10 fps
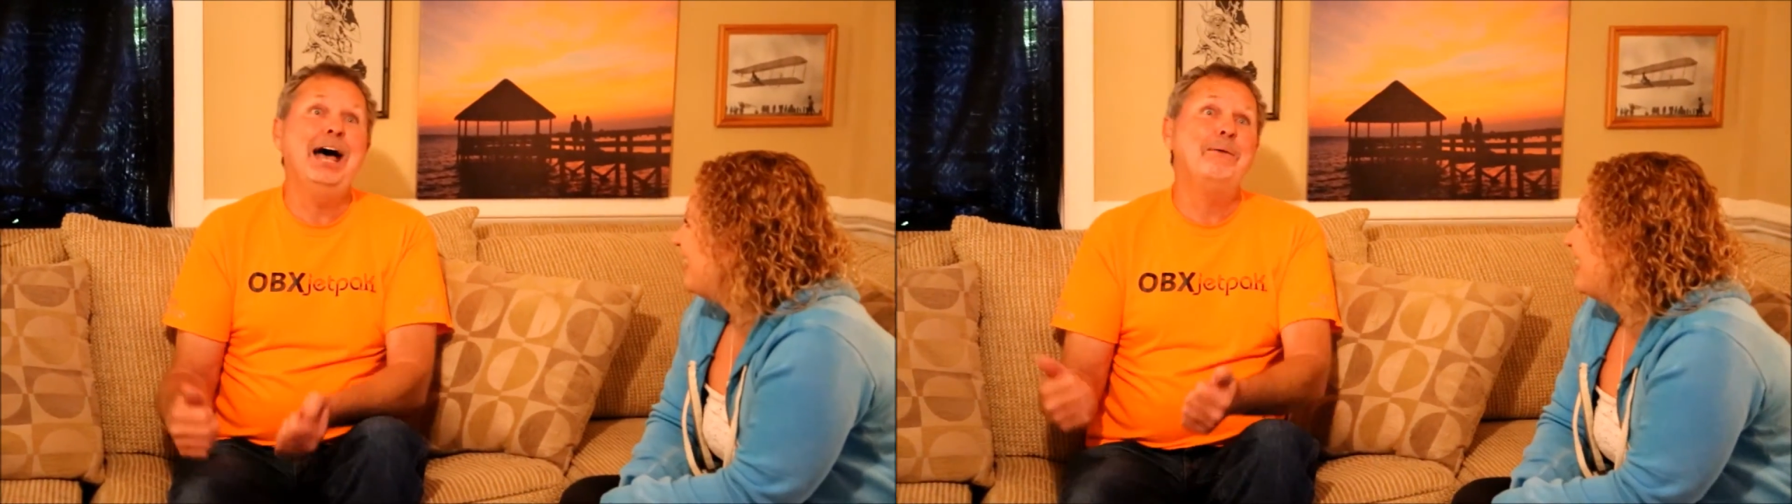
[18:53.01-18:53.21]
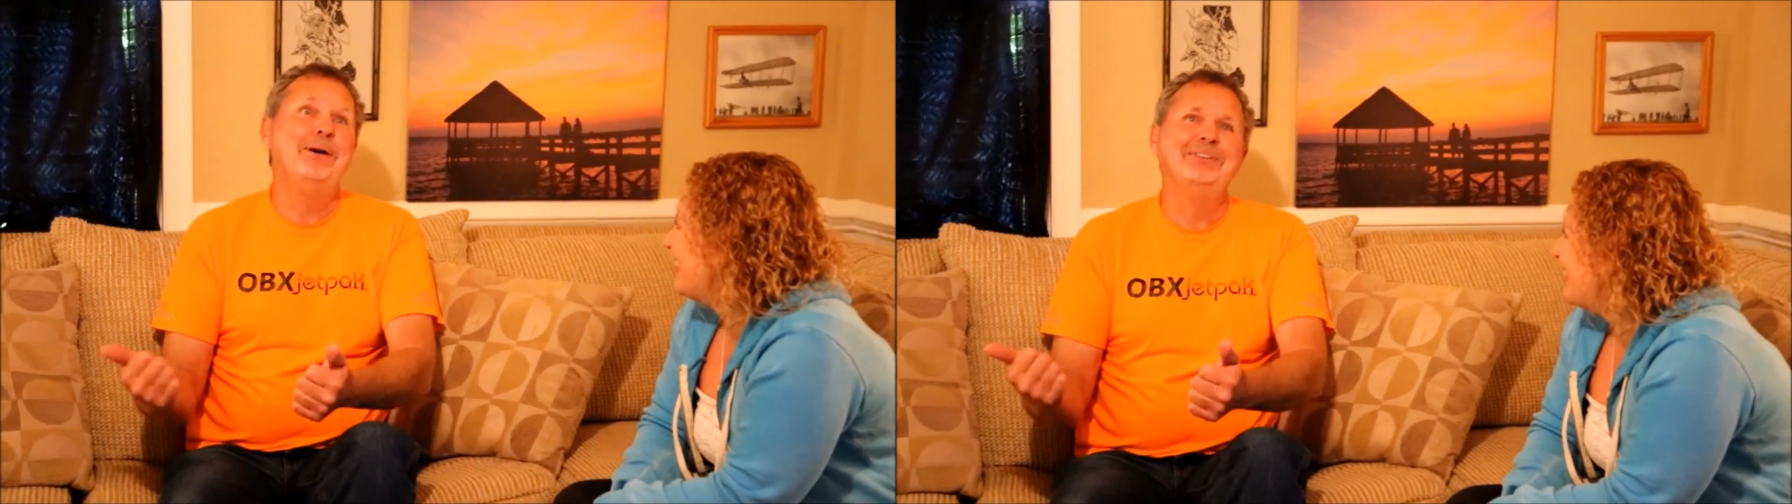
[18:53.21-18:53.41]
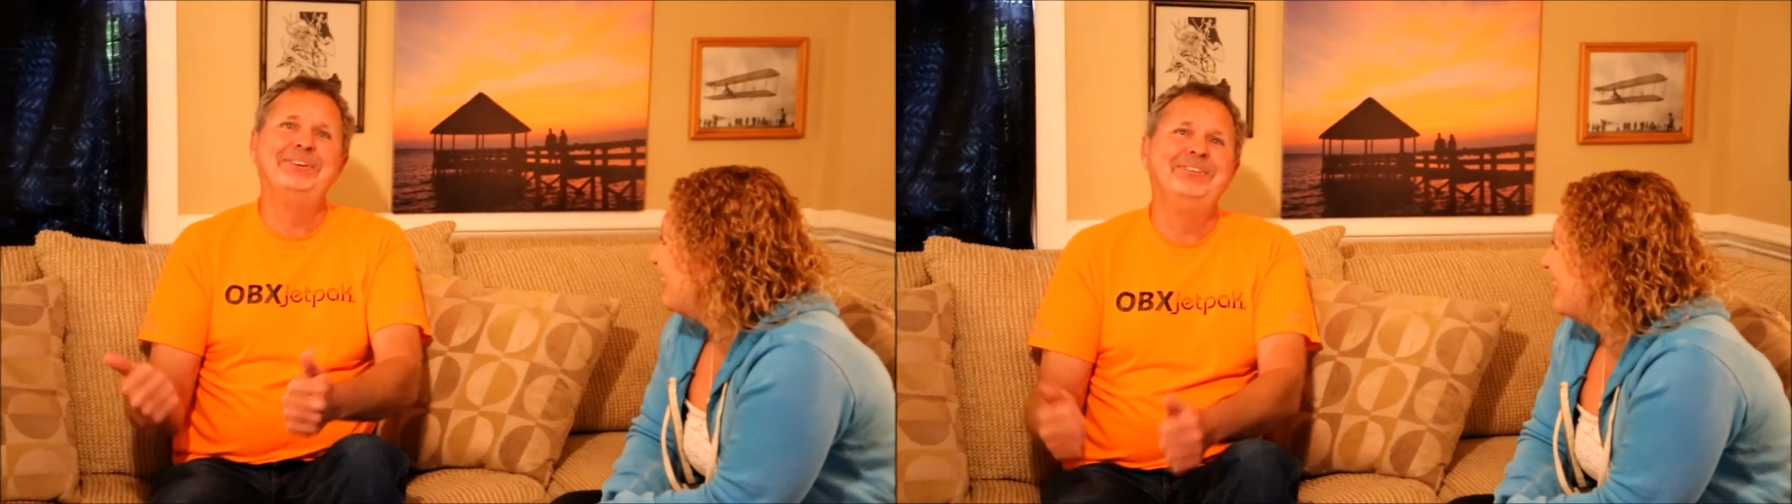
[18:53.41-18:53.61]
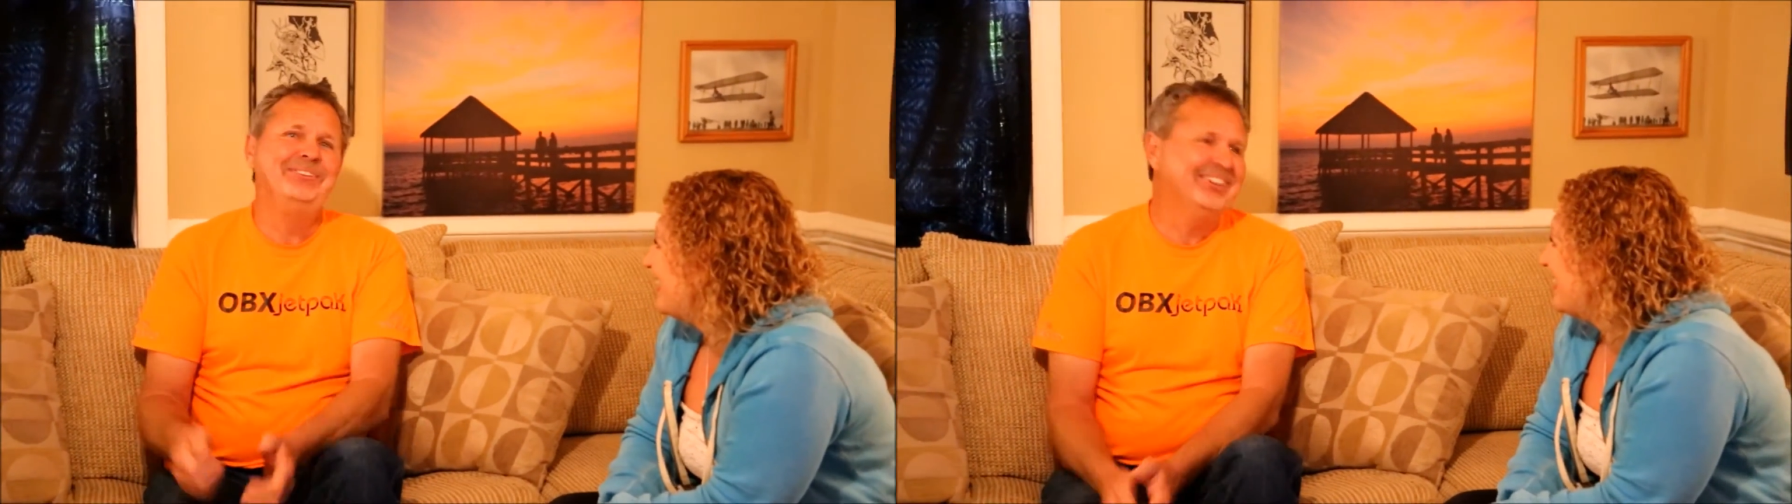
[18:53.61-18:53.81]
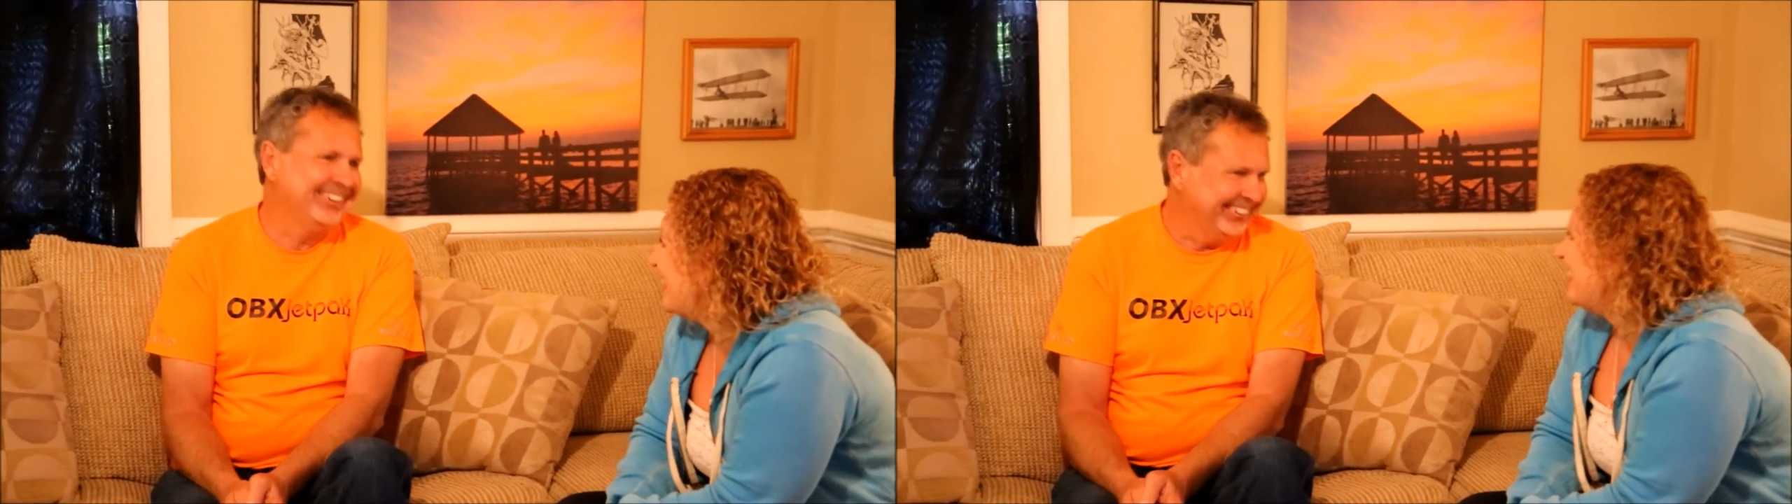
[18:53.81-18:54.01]
I walked on
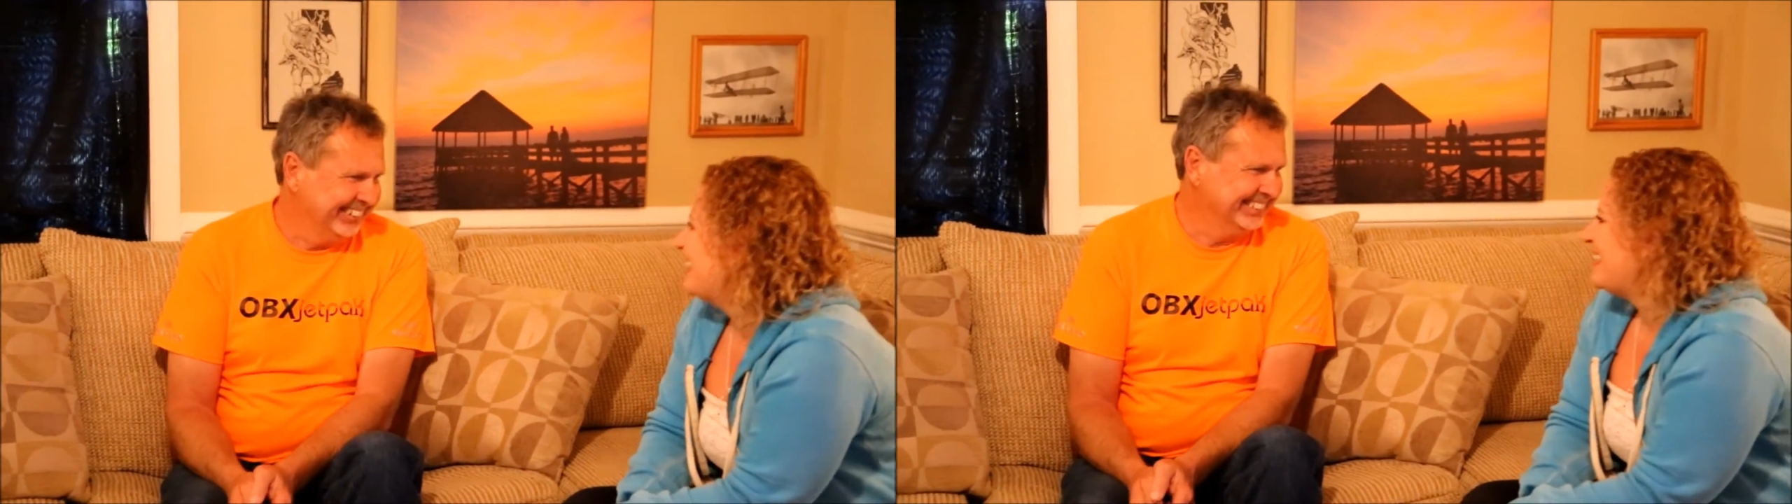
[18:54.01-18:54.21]
water.